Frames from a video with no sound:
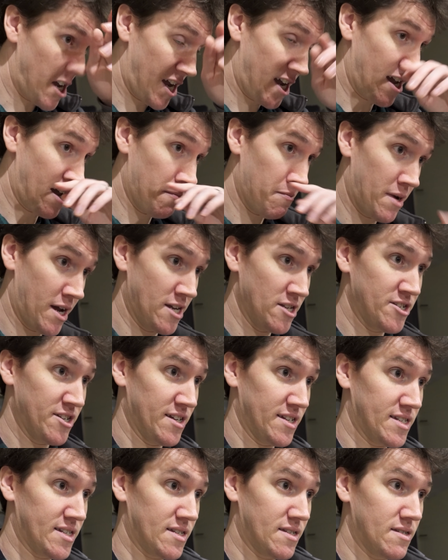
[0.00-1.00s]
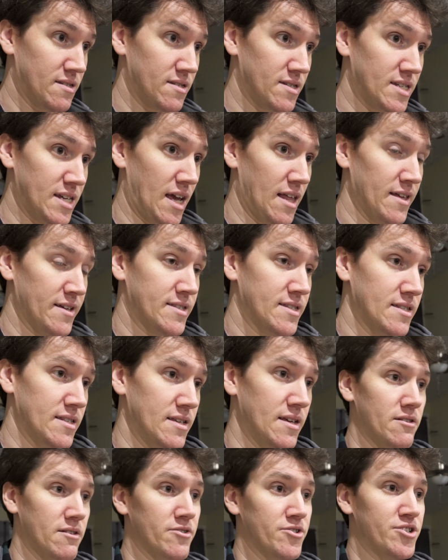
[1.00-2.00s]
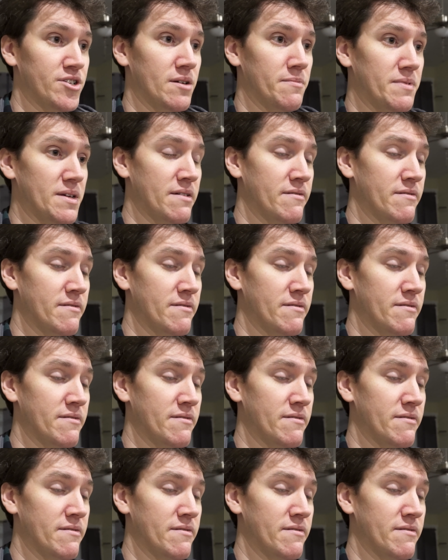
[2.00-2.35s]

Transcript: I, I might just sell it to dealership,